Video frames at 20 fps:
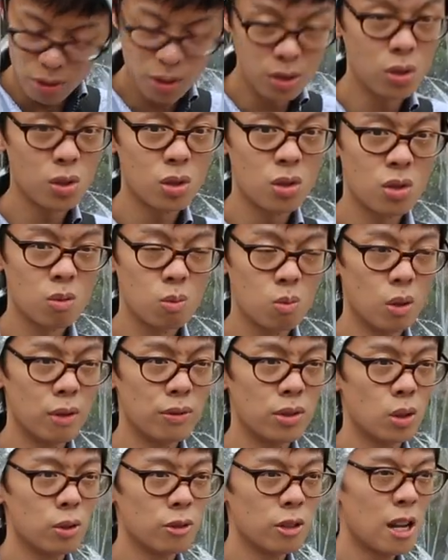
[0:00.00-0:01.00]
because we'll
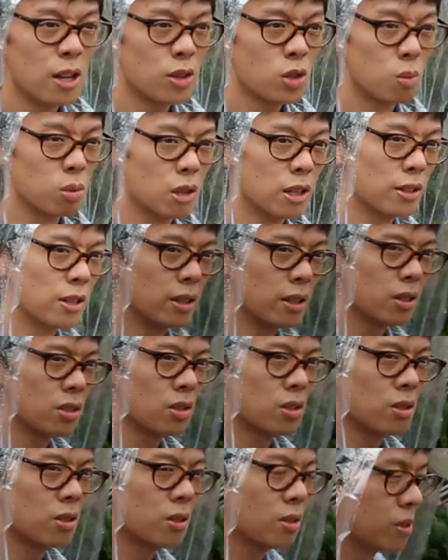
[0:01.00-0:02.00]
have to go for Hasselblad
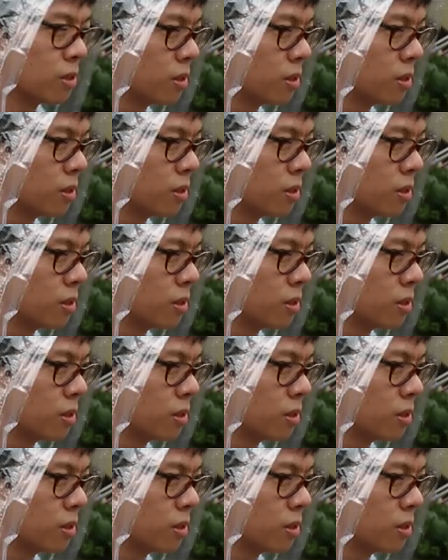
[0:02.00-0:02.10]
next